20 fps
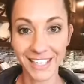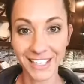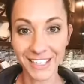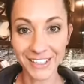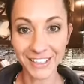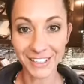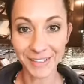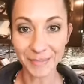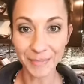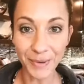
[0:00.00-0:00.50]

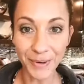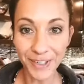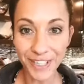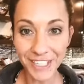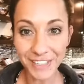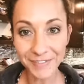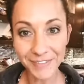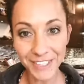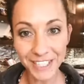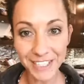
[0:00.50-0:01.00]
Good
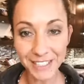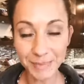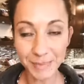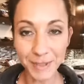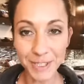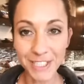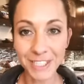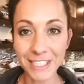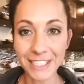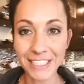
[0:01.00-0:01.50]
morning,
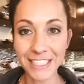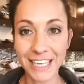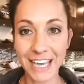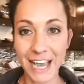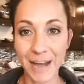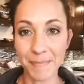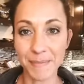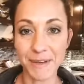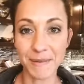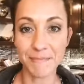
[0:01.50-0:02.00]
Facebook.
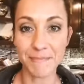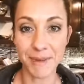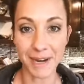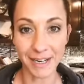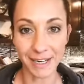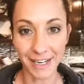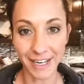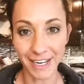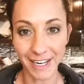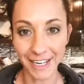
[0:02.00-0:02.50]
Happy
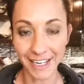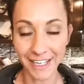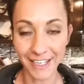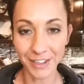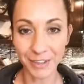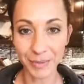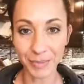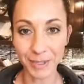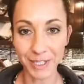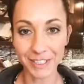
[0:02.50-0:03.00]
Monday. I
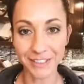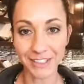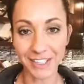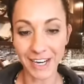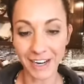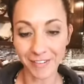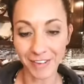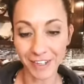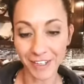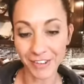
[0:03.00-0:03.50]
hope you guys are
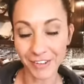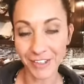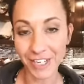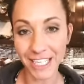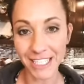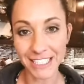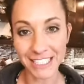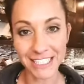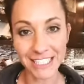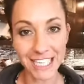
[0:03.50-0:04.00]
having a
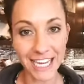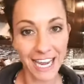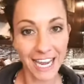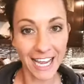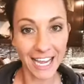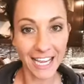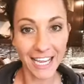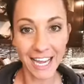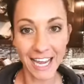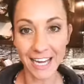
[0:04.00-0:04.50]
great
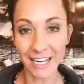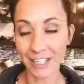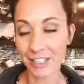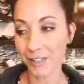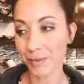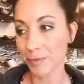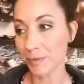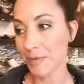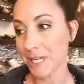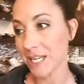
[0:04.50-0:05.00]
day, had a
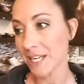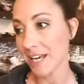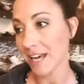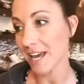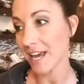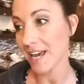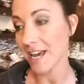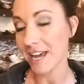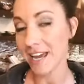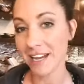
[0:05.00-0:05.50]
good
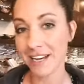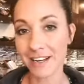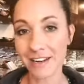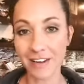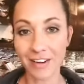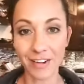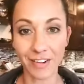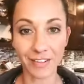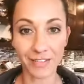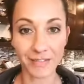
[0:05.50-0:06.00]
weekend,
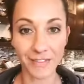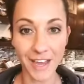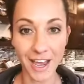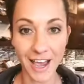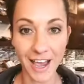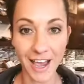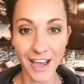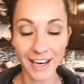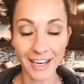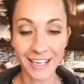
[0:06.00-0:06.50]
all of
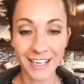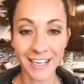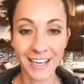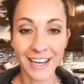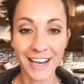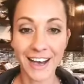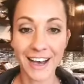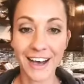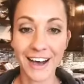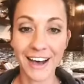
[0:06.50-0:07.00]
that.
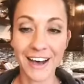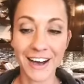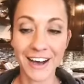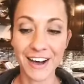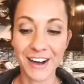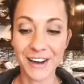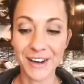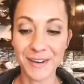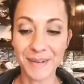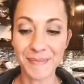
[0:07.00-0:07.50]

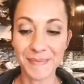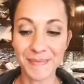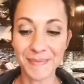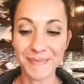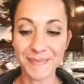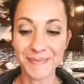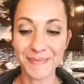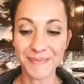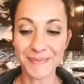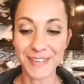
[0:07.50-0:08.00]

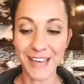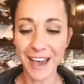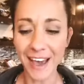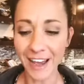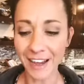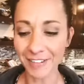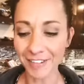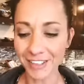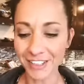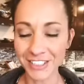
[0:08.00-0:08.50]
Um, yeah,
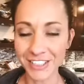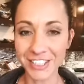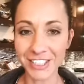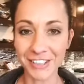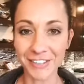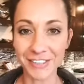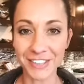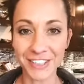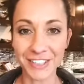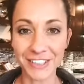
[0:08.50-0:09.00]
I want to
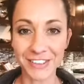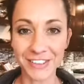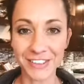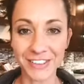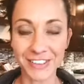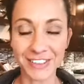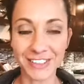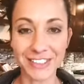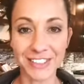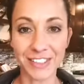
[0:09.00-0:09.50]
share with
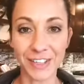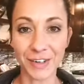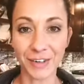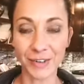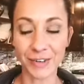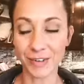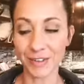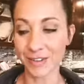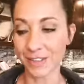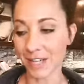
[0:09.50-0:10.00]
you.
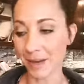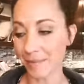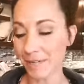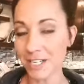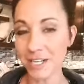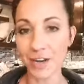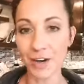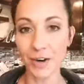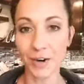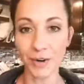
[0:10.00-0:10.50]
So let
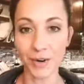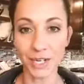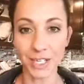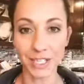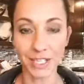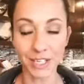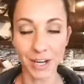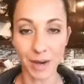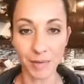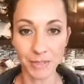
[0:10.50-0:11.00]
me know
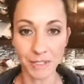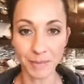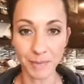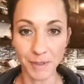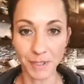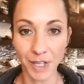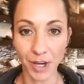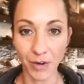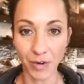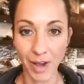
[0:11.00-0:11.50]
in the comments
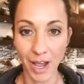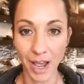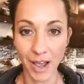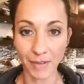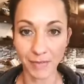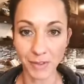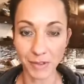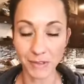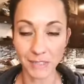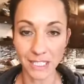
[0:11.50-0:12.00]
below,
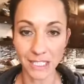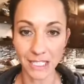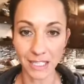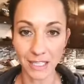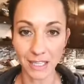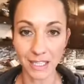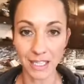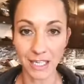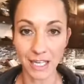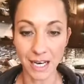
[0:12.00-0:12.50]
have you
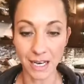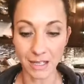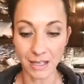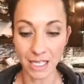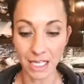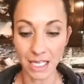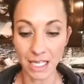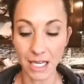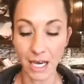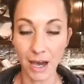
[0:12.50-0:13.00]
seen the,
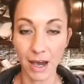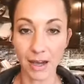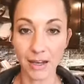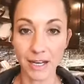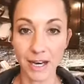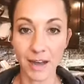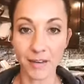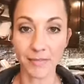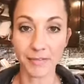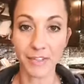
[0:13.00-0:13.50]
the uh,
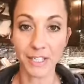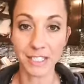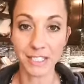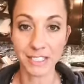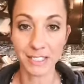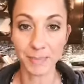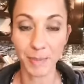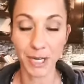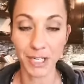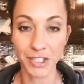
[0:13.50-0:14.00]
Netflix
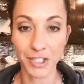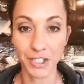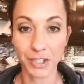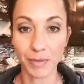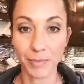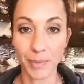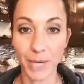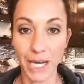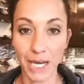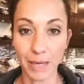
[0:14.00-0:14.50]

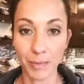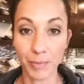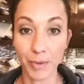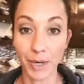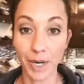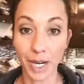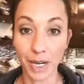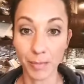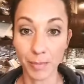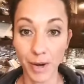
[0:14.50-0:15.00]
special by
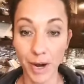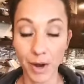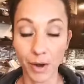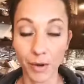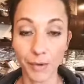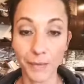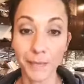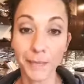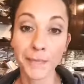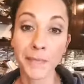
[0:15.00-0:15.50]
Brene
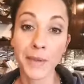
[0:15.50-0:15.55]
Brown?